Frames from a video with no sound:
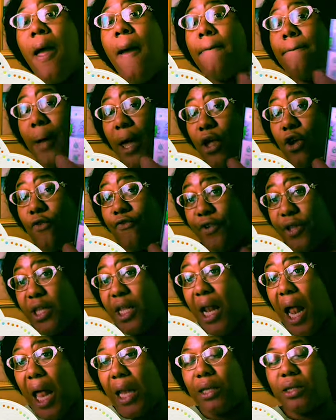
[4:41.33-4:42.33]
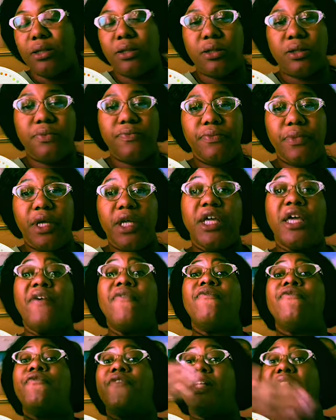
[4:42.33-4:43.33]
Pay your $50. Get
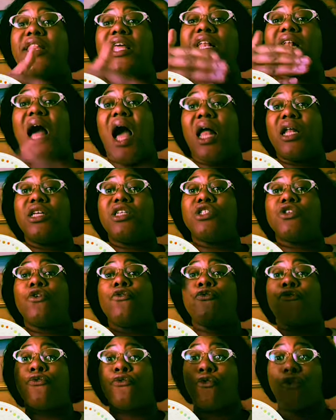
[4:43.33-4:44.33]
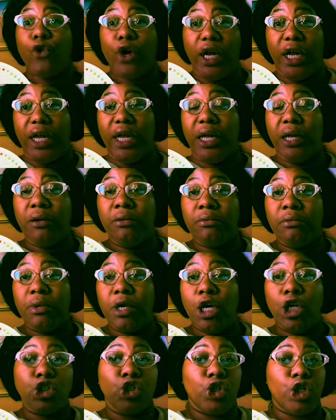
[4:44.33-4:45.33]
$50 free
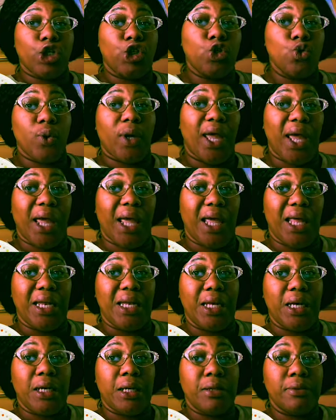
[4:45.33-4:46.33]
so that you can